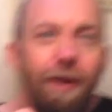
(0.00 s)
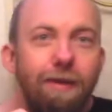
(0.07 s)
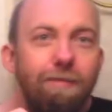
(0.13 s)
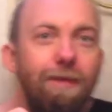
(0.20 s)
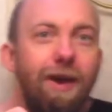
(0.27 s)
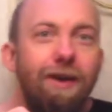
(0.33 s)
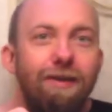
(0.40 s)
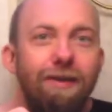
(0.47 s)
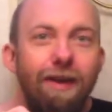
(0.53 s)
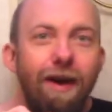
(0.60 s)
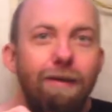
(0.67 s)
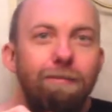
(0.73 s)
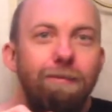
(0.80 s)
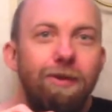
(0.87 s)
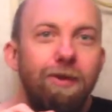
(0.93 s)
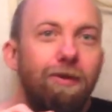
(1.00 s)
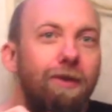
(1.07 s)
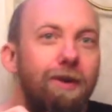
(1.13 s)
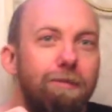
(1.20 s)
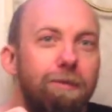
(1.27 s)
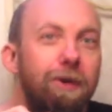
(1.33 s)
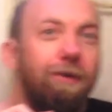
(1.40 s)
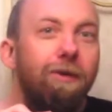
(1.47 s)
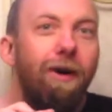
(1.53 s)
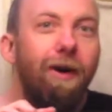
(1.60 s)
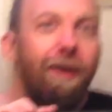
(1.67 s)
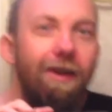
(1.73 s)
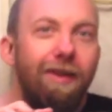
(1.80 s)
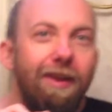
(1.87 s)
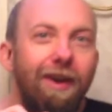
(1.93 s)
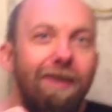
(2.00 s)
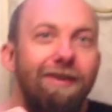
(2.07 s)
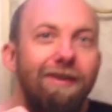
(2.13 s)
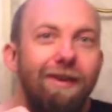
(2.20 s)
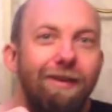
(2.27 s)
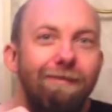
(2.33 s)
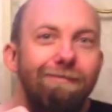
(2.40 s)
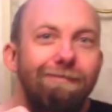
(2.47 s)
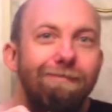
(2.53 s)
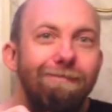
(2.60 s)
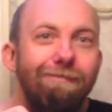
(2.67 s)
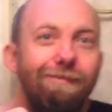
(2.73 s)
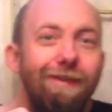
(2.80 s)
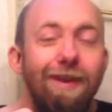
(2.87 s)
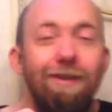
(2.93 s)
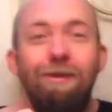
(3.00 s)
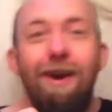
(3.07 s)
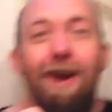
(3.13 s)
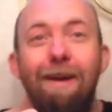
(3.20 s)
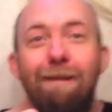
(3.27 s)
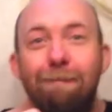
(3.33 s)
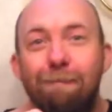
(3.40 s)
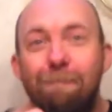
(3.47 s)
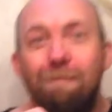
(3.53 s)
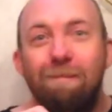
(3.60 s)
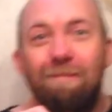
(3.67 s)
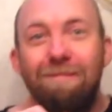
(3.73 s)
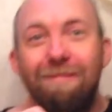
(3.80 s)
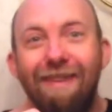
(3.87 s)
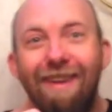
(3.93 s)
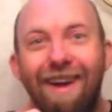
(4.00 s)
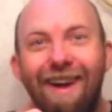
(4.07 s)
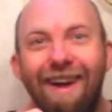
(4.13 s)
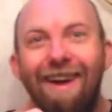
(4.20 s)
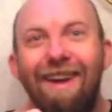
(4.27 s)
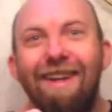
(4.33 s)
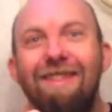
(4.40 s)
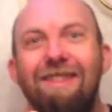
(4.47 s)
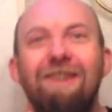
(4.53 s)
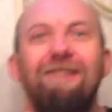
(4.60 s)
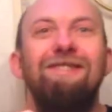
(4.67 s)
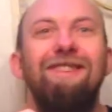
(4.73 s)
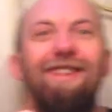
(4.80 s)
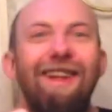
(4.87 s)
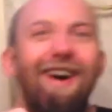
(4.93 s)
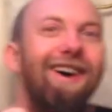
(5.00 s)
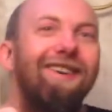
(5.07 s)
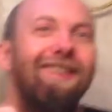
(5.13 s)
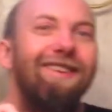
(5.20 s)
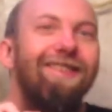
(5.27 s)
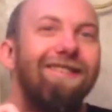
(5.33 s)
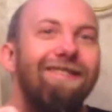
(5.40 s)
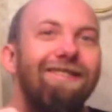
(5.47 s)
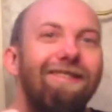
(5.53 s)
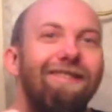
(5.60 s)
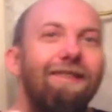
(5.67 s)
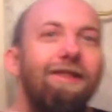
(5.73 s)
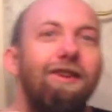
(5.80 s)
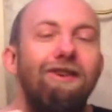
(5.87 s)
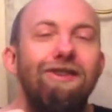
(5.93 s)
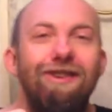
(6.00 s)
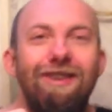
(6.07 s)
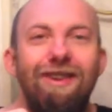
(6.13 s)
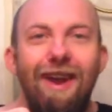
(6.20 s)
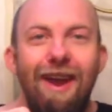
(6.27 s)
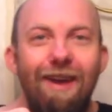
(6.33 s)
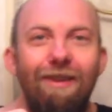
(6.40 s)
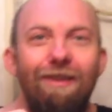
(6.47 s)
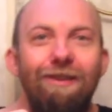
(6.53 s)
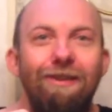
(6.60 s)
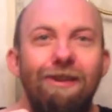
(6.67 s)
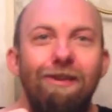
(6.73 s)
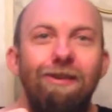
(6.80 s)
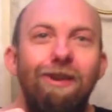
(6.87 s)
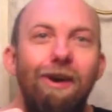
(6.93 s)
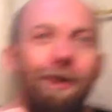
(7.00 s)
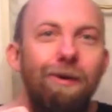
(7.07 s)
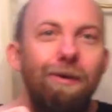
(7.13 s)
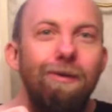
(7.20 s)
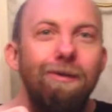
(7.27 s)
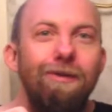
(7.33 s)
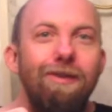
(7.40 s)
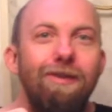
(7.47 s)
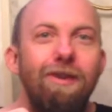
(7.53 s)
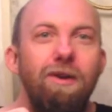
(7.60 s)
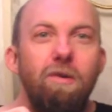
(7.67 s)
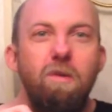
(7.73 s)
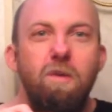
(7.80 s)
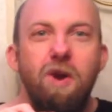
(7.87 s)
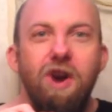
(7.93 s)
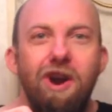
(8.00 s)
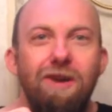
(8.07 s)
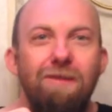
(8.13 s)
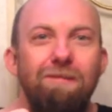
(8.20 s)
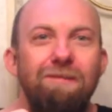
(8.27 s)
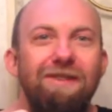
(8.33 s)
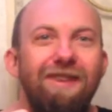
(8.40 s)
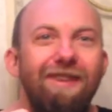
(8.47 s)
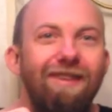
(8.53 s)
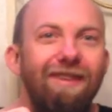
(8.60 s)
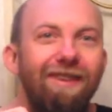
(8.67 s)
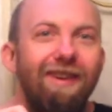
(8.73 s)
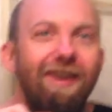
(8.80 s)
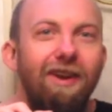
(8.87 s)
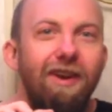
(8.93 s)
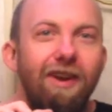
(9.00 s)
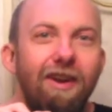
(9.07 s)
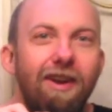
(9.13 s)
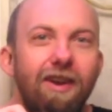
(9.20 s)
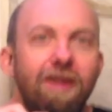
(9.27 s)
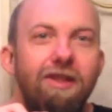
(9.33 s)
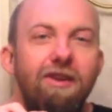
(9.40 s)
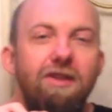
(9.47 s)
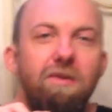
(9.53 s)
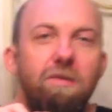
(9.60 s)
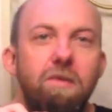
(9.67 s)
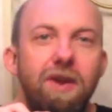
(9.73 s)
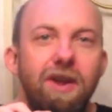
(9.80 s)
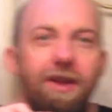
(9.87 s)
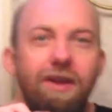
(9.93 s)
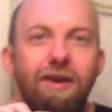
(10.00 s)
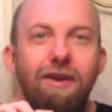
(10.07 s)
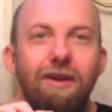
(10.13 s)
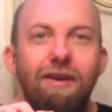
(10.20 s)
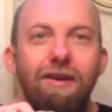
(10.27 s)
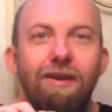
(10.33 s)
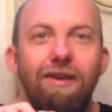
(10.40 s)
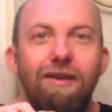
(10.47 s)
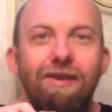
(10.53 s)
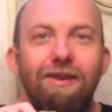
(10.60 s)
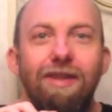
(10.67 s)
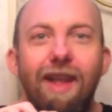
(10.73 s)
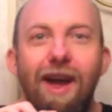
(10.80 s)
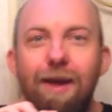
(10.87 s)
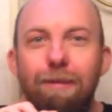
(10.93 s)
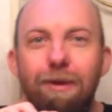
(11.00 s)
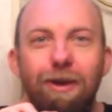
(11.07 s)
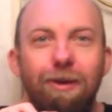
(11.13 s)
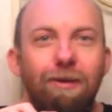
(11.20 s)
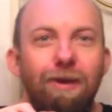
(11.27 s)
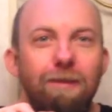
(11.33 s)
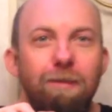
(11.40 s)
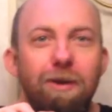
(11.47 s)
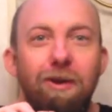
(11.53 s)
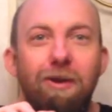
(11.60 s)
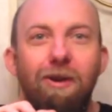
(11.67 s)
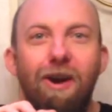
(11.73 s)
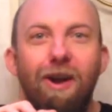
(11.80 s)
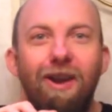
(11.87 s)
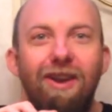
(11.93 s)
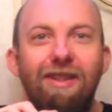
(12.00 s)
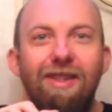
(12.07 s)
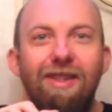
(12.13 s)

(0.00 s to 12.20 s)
makes them the creepy crawling things. That's right. They're slugs, they're snails, they're toads, they're worms. They're the weak, slimy, creeping, crawling